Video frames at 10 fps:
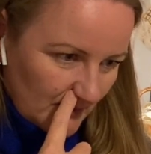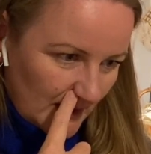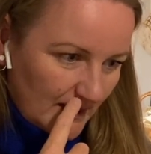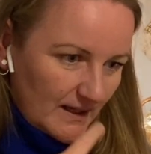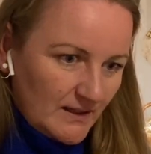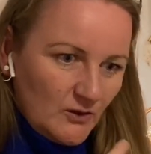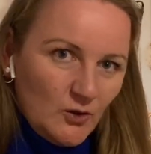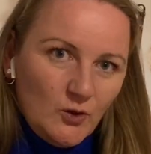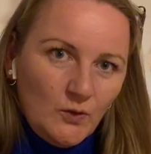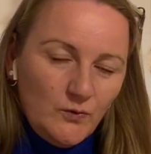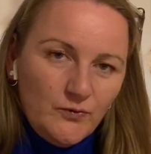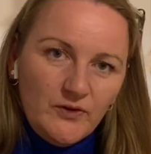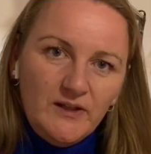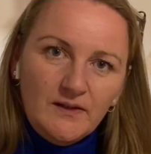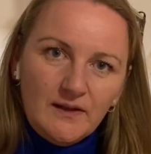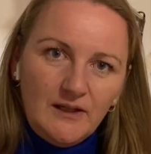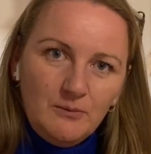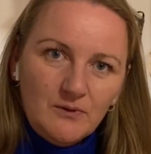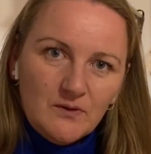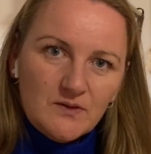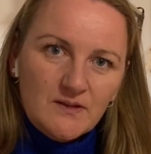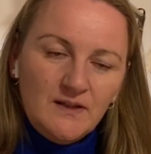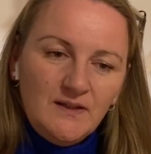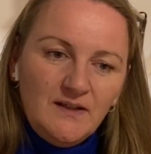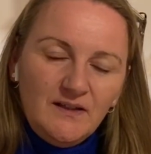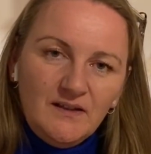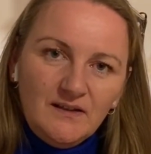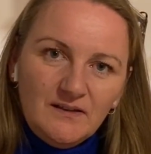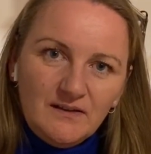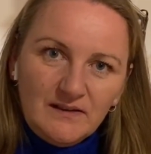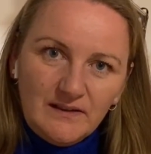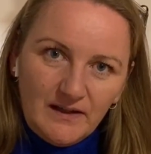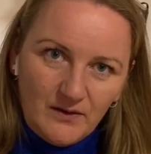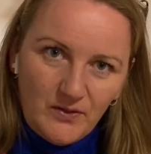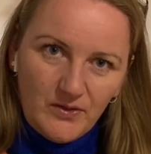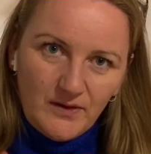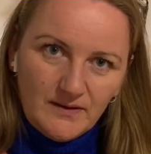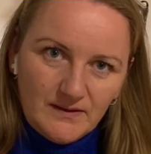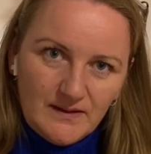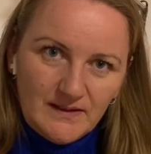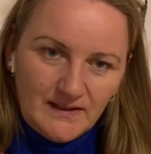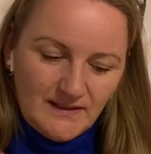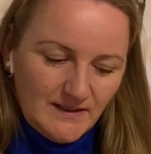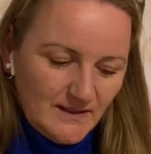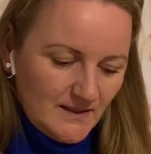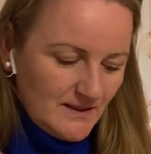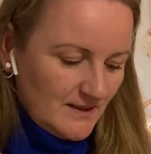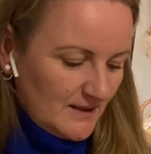had no free cables in the length that I needed.